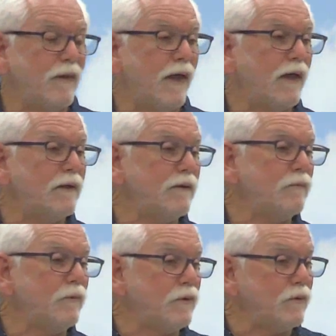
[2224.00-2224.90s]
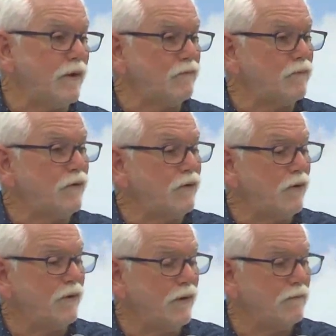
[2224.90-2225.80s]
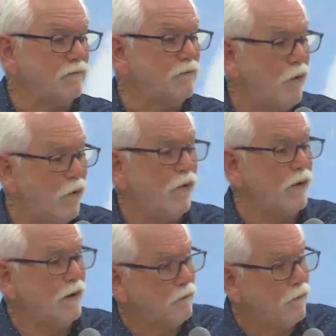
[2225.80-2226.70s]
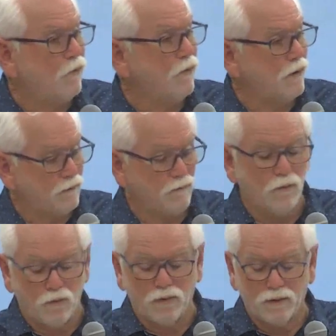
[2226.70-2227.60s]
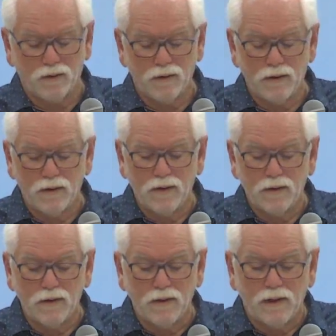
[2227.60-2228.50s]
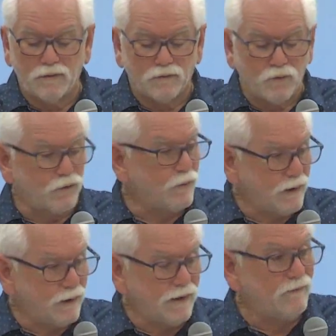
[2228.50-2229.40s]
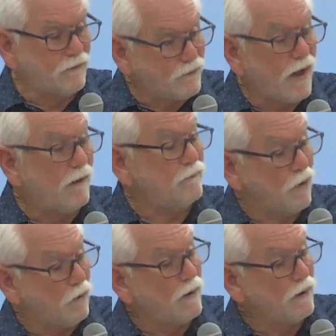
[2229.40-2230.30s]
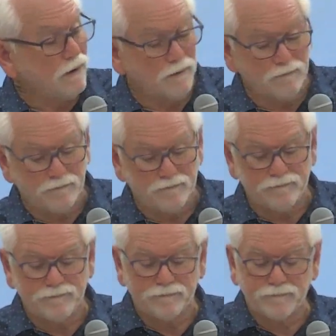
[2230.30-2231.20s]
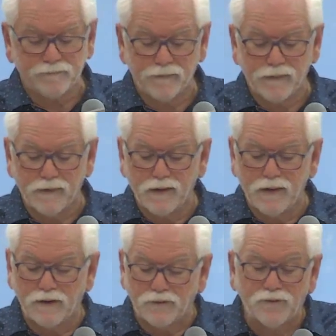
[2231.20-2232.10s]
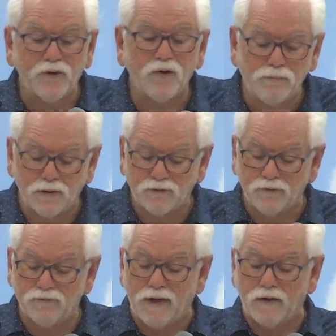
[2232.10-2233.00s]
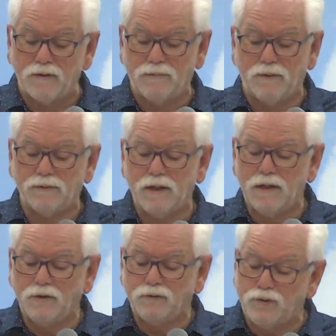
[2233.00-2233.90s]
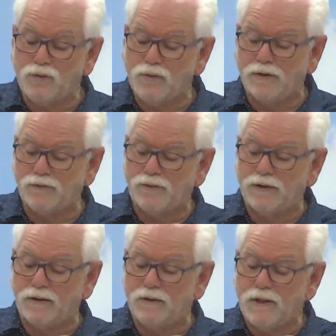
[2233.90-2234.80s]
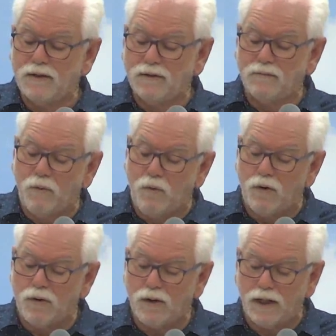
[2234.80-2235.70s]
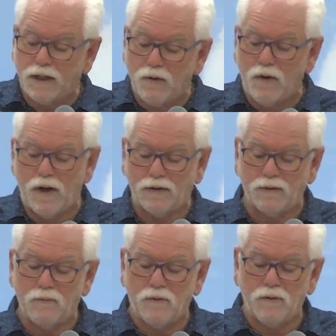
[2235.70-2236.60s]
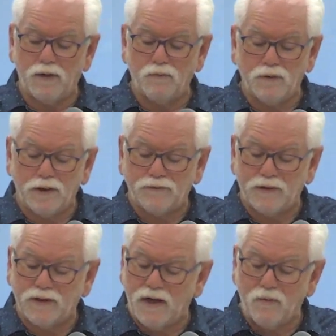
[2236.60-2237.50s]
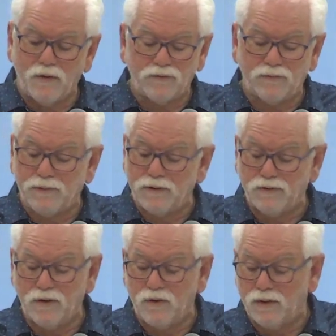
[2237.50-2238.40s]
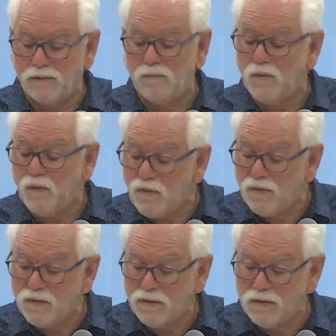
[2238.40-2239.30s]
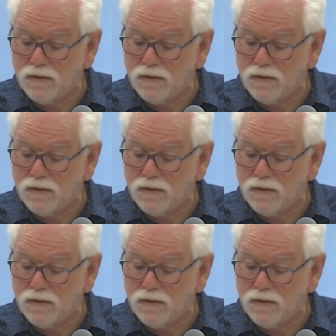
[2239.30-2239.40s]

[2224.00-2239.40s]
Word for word: that, where you come to know Him more and more and more. And of course, we can never stop knowing Him. There's so much available to us. And the, the more I go on, the more I realize that God wants me to know Him more,